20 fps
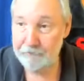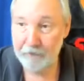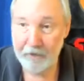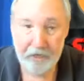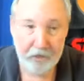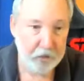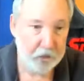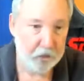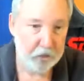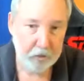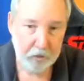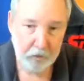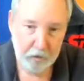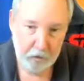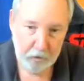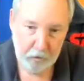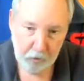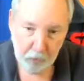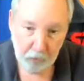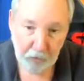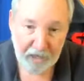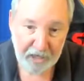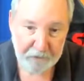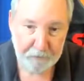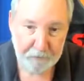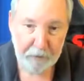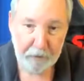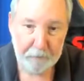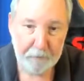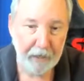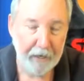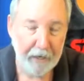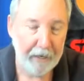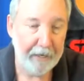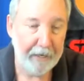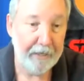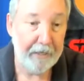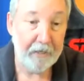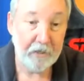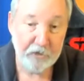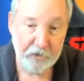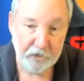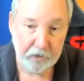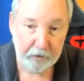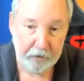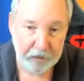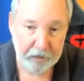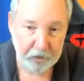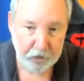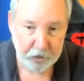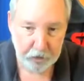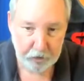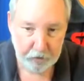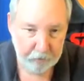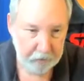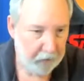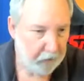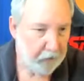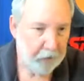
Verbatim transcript: fresh Raspberry Pi installation.